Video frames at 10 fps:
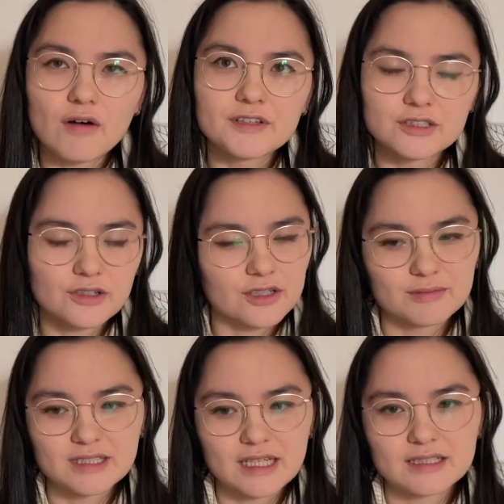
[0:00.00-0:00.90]
the
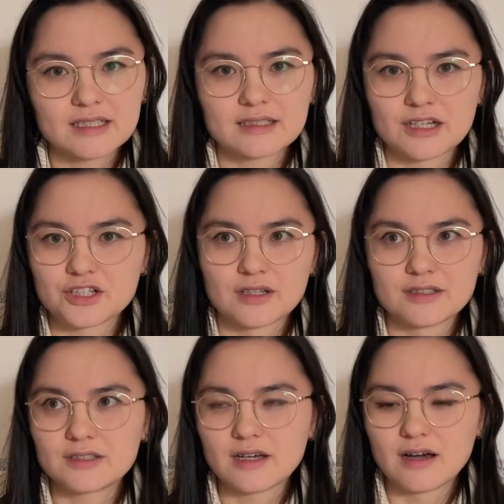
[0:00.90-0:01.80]
circumstances, such
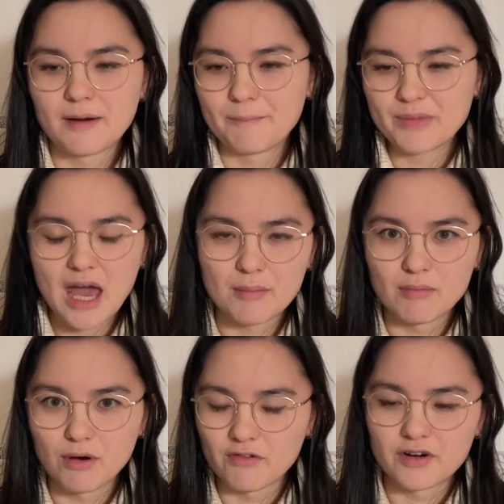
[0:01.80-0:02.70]
as Emma
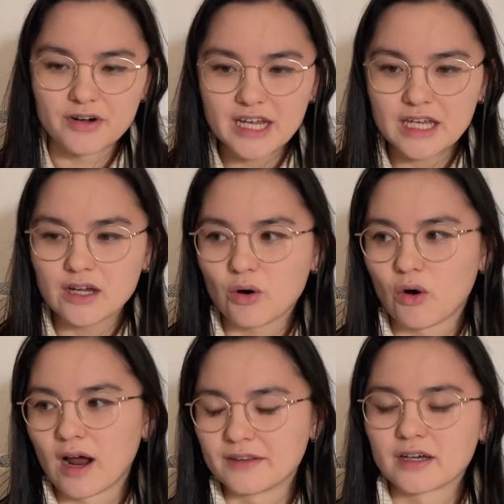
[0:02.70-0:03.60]
Bovary or
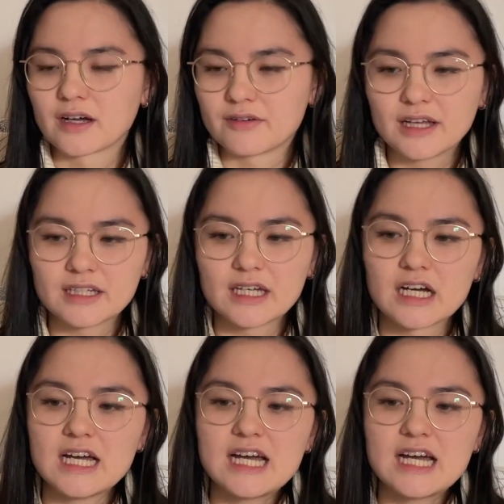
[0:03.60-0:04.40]
Anna Karenina.